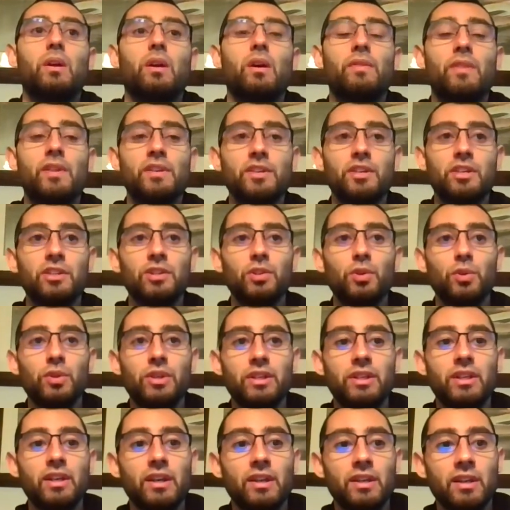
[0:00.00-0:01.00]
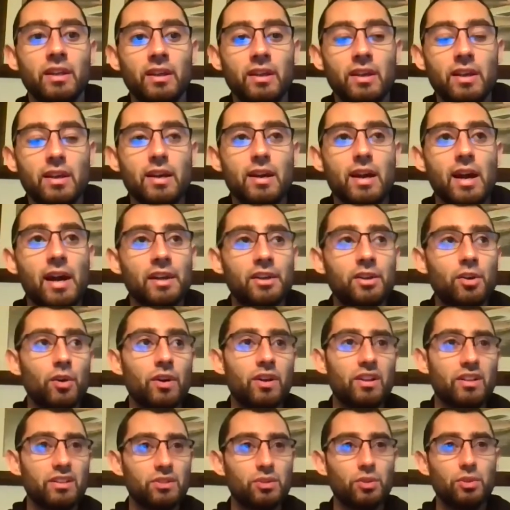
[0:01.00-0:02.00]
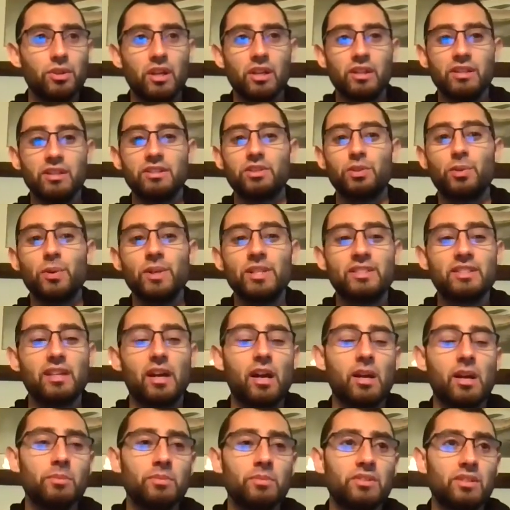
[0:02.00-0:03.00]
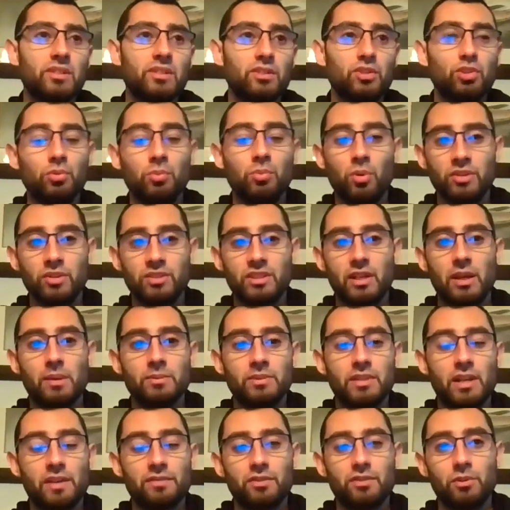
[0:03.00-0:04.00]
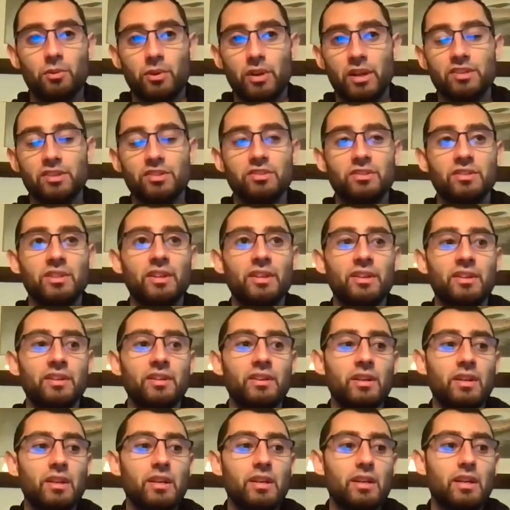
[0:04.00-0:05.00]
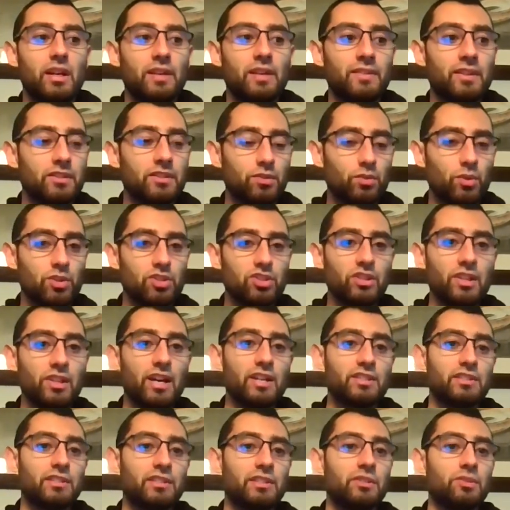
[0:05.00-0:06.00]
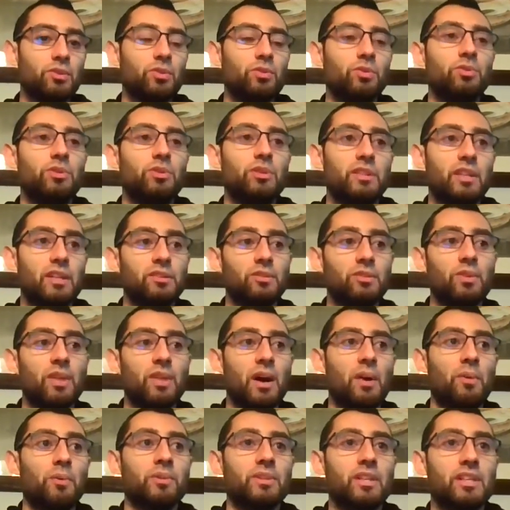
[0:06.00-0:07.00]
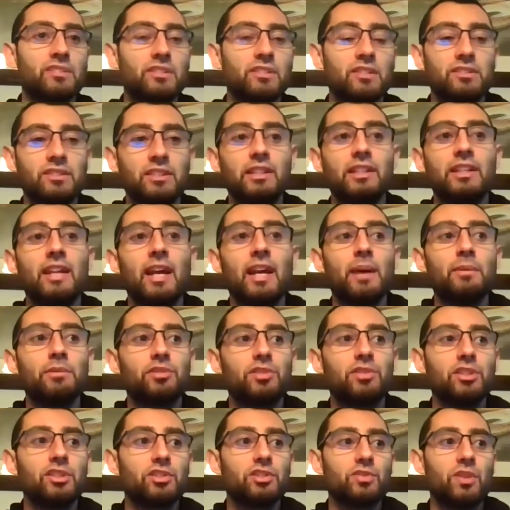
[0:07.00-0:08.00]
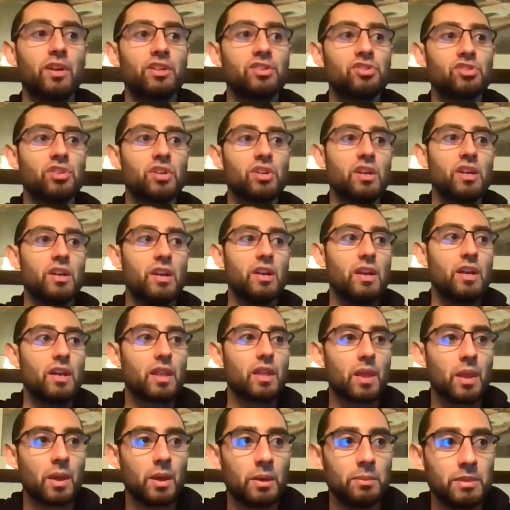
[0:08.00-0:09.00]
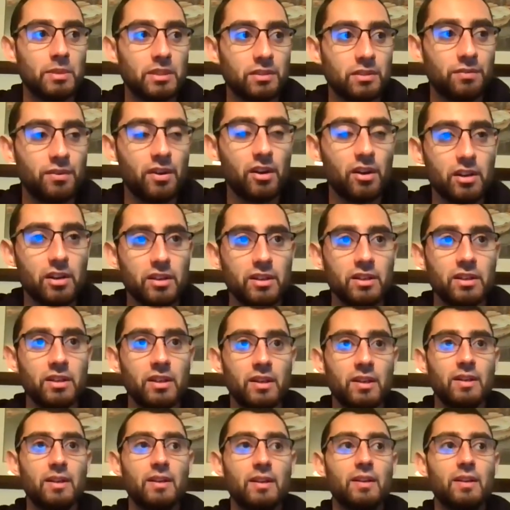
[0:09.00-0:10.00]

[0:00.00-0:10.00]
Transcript: and then you can do it again. I'd go ahead and do it at least three times, two more times after what I just did, and then switch legs and do then do that one. That's the seated hamstring stretch. Um, it's a very